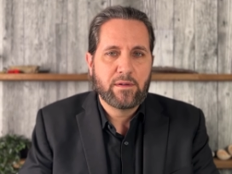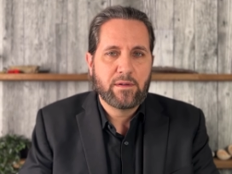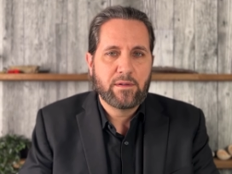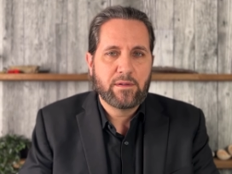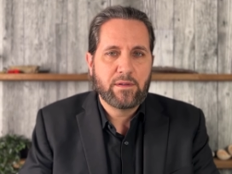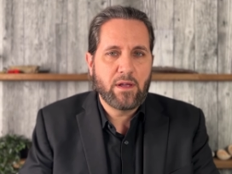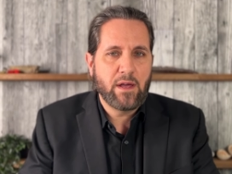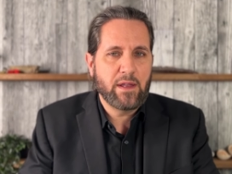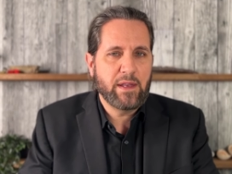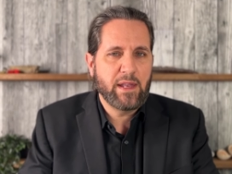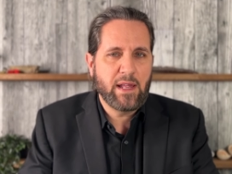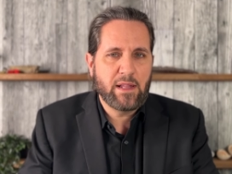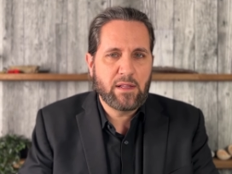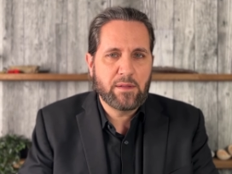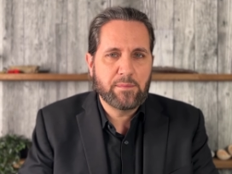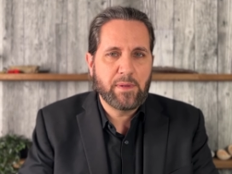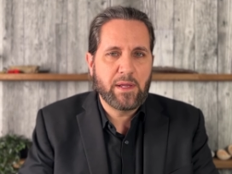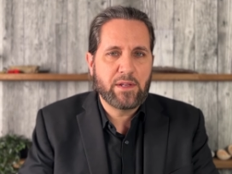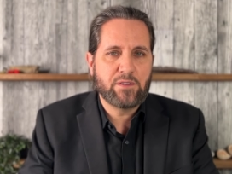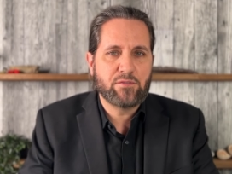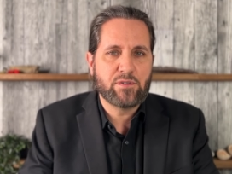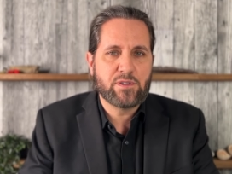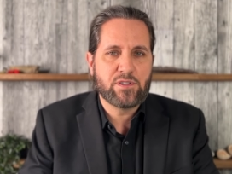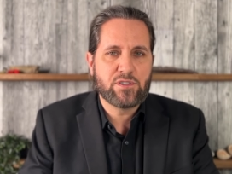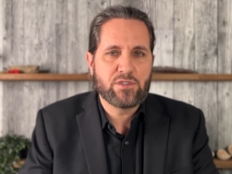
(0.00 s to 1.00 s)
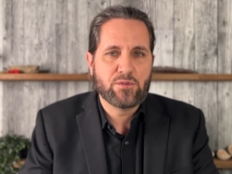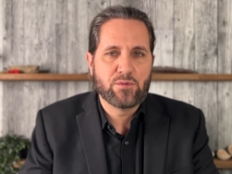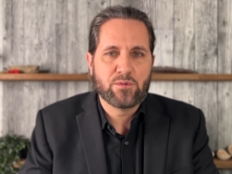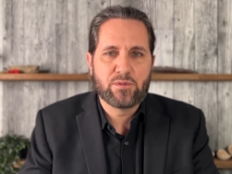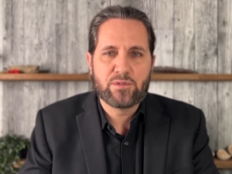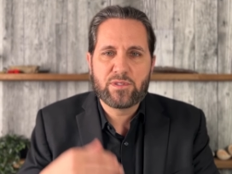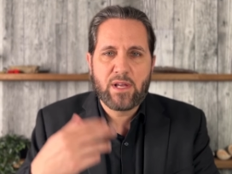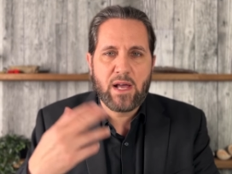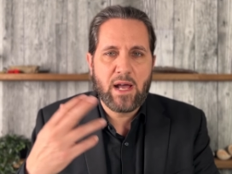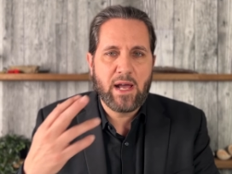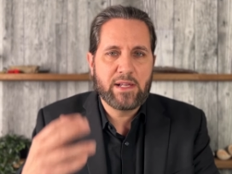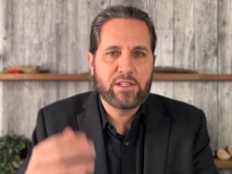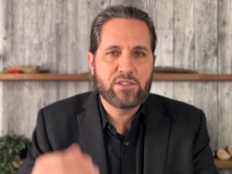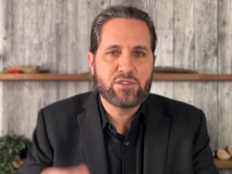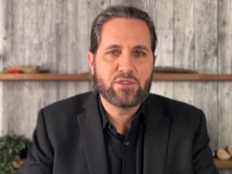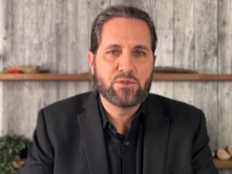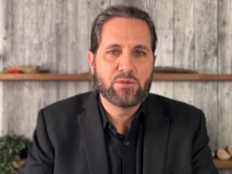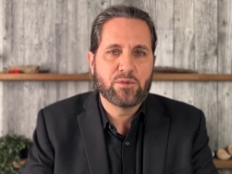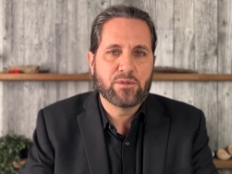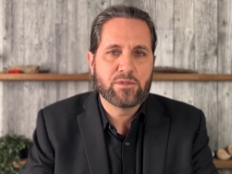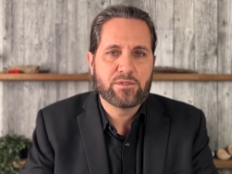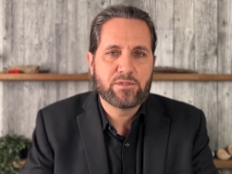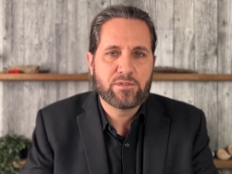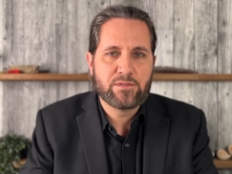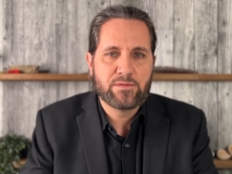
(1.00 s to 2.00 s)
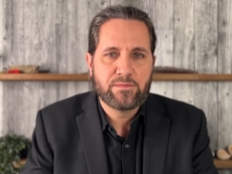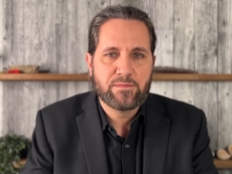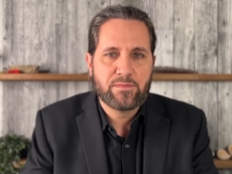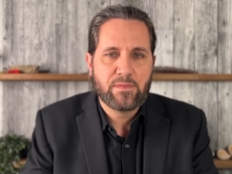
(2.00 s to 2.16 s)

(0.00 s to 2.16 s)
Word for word: Not elementary schools, high schools.